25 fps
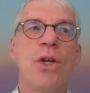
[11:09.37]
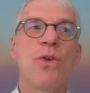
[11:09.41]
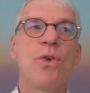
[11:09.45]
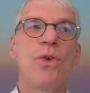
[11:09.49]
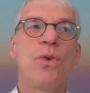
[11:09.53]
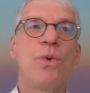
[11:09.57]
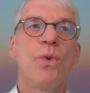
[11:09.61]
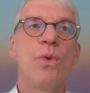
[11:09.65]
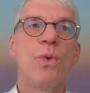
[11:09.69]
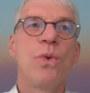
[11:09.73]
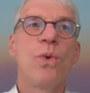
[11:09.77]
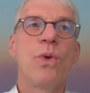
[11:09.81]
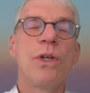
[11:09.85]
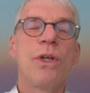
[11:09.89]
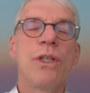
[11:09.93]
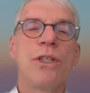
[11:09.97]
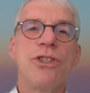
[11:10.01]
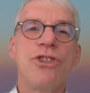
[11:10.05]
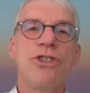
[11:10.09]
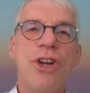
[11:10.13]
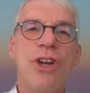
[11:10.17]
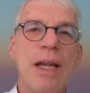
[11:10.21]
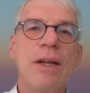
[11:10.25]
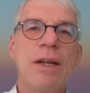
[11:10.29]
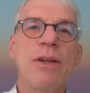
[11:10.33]
to
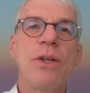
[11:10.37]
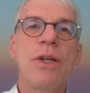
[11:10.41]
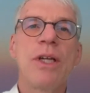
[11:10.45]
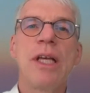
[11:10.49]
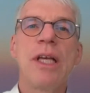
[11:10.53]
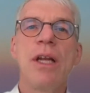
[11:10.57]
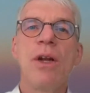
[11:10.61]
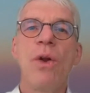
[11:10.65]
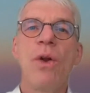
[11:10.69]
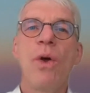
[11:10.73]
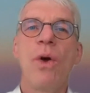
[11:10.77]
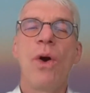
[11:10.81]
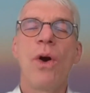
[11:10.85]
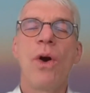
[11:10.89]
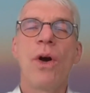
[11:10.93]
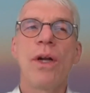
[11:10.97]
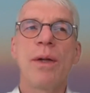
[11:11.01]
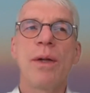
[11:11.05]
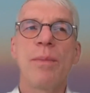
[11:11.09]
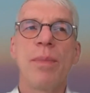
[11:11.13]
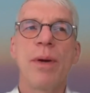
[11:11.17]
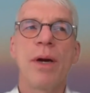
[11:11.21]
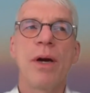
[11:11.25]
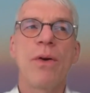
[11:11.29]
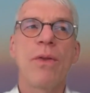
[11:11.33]
generally learn
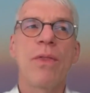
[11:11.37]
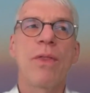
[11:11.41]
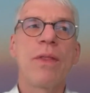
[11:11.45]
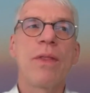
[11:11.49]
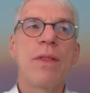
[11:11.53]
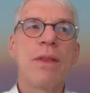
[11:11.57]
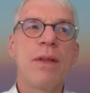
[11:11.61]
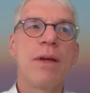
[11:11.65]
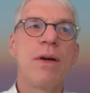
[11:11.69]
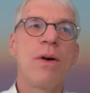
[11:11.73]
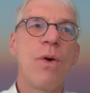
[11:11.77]
about